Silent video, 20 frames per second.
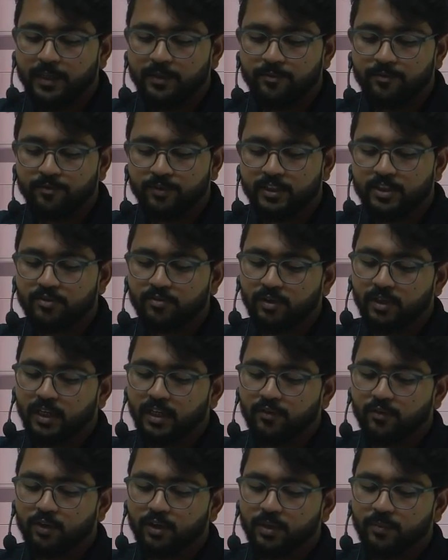First one I
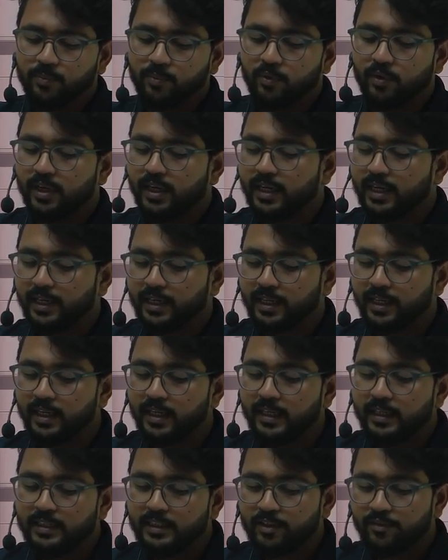want employee ID,
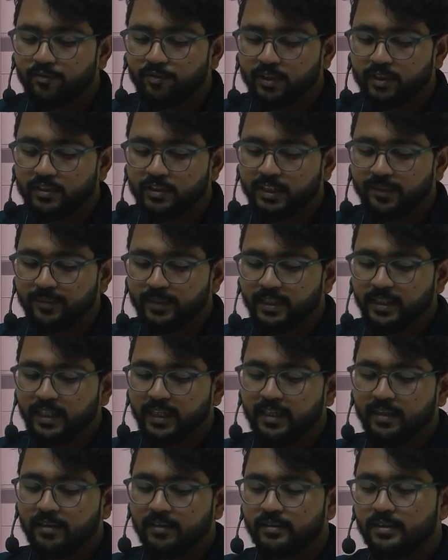then first name, then
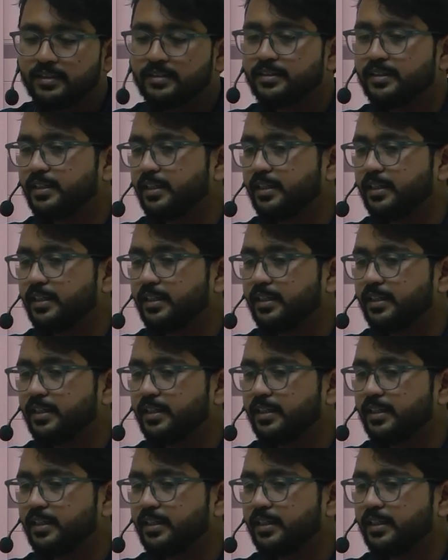address, the city.